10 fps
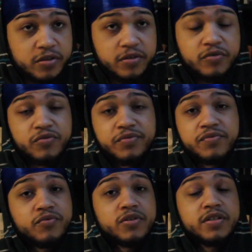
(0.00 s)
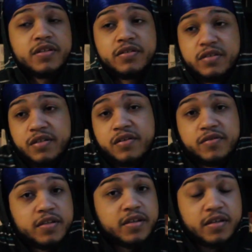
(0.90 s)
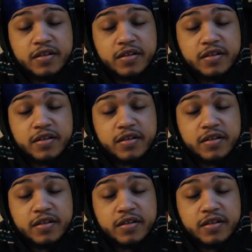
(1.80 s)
Nearly threw for 40 touchdowns